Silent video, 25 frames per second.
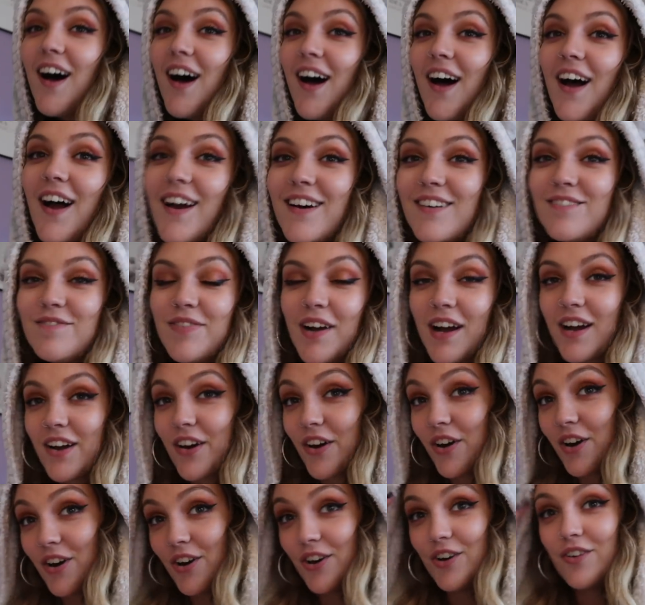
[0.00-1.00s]
I am back
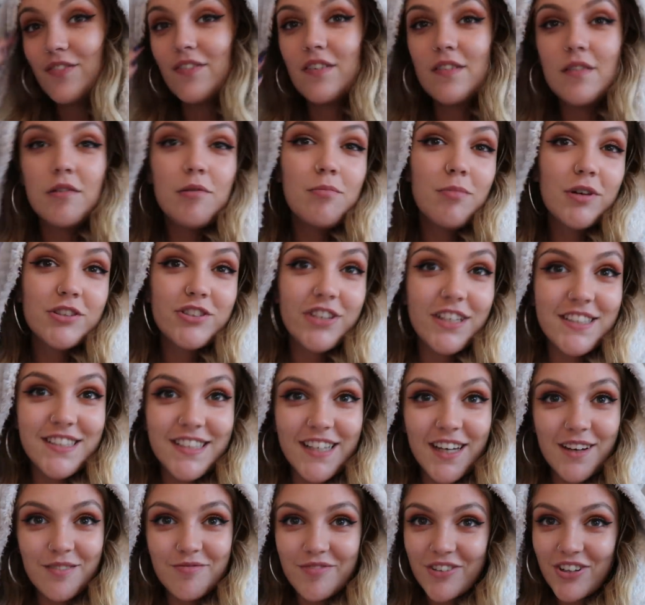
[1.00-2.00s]
at home in my
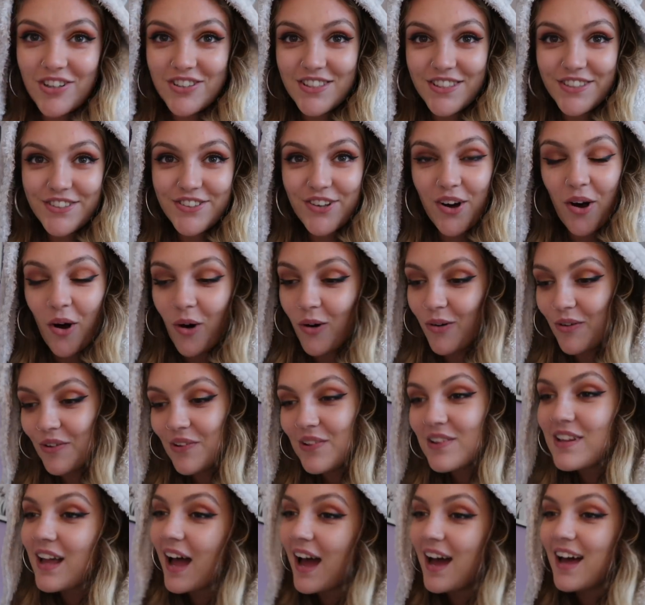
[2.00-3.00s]
dressing gown because it's
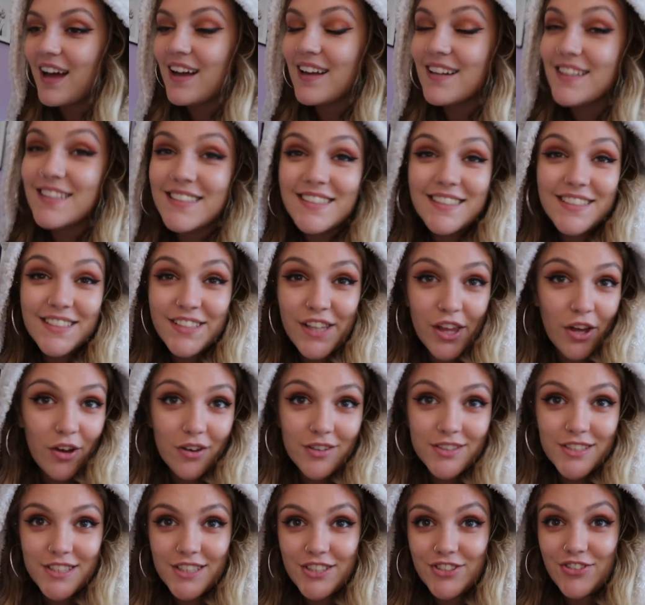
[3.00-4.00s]
cold, and this is the
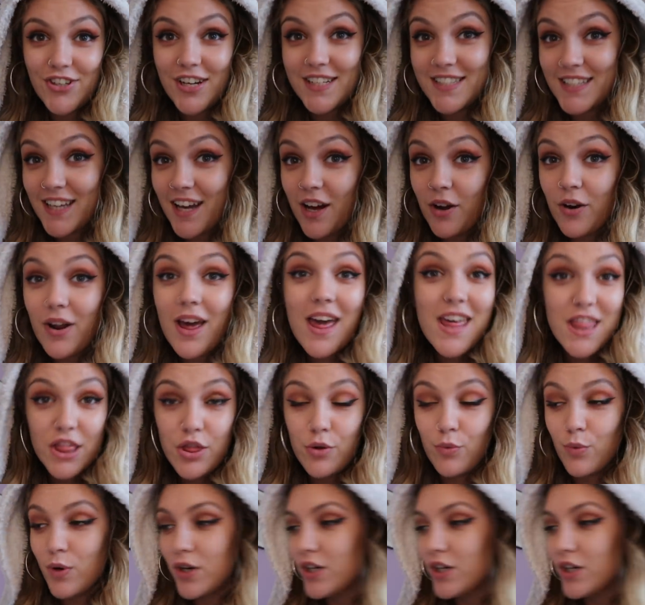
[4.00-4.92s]
coziest dressing gown in the